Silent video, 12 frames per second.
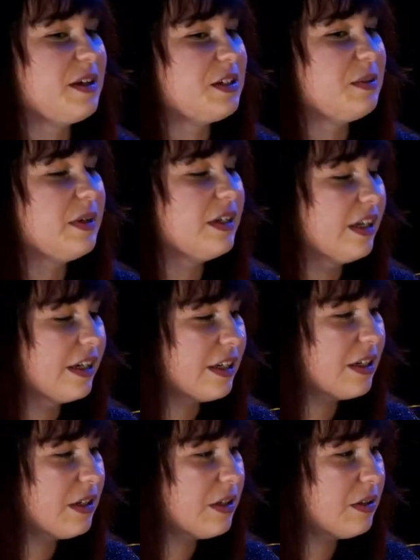when
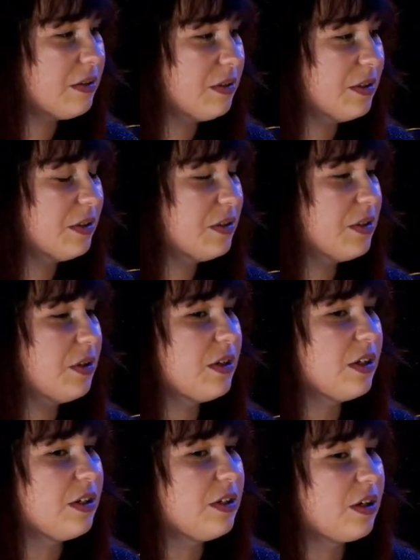
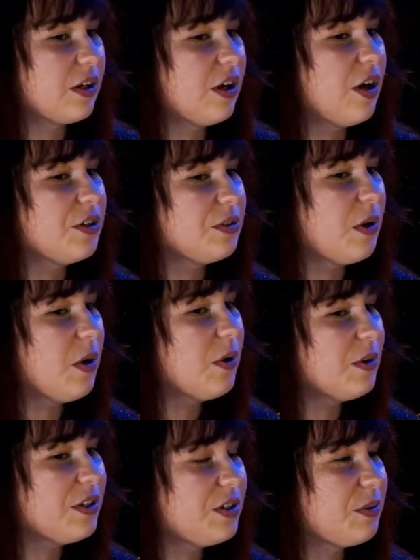you're kind of on your own
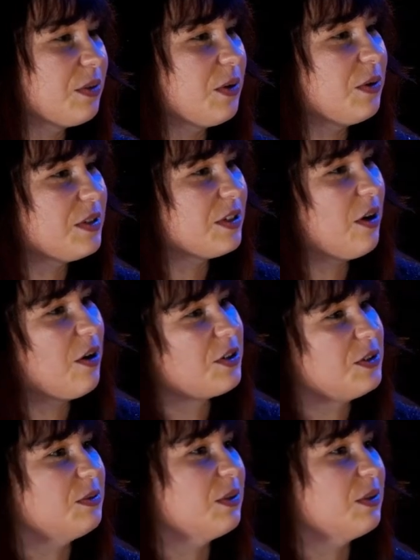and you don't know who to talk to or